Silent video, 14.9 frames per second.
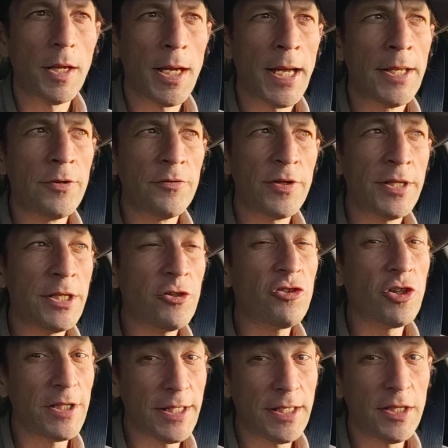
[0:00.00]
and
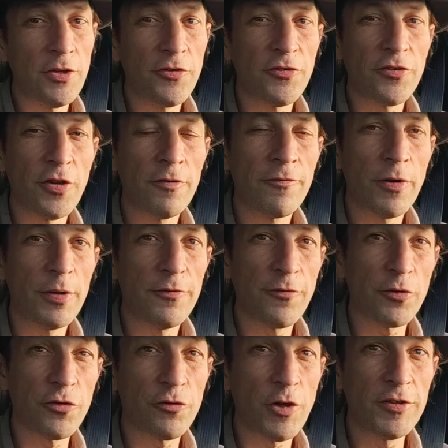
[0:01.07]
initially it is very
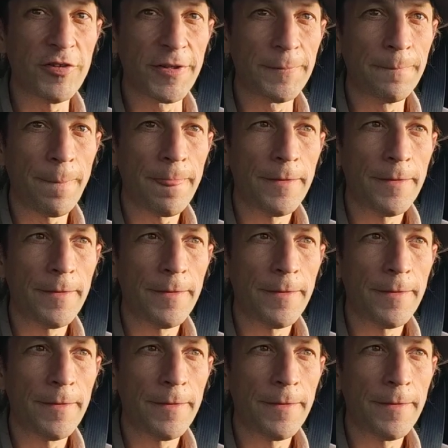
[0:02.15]
frustrating,